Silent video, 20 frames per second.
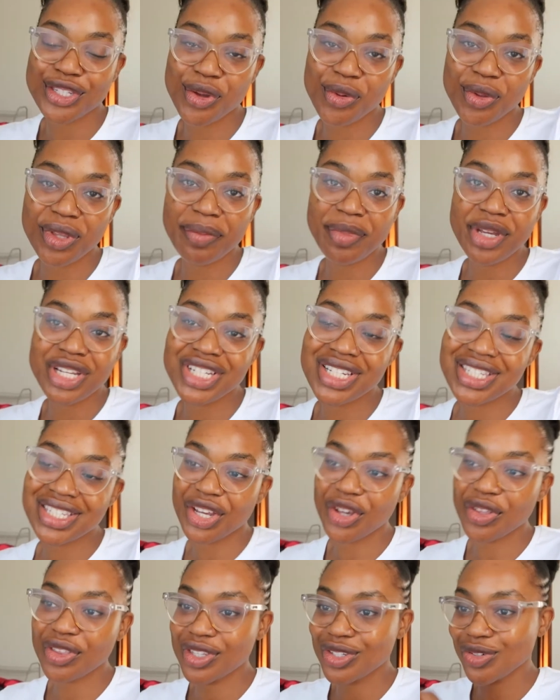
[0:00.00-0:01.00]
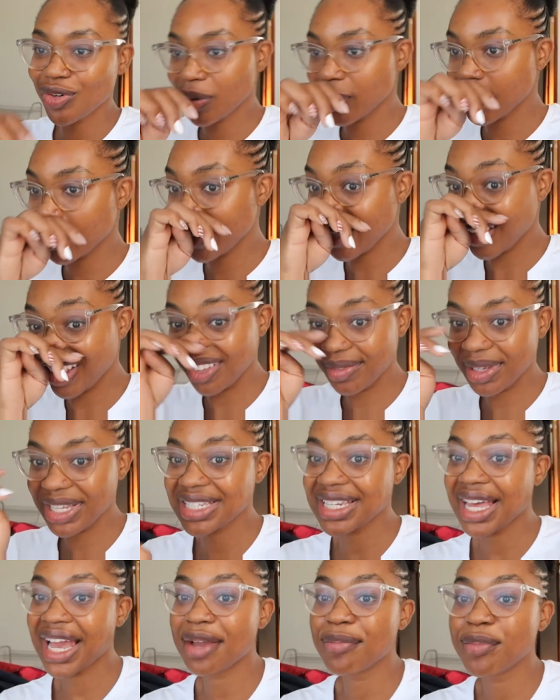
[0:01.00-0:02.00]
So let me just tell you this story real quickly
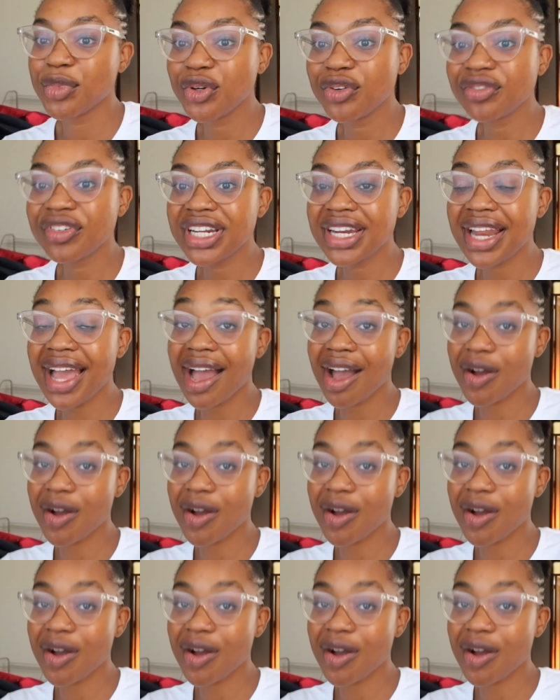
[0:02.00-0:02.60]
because I moved it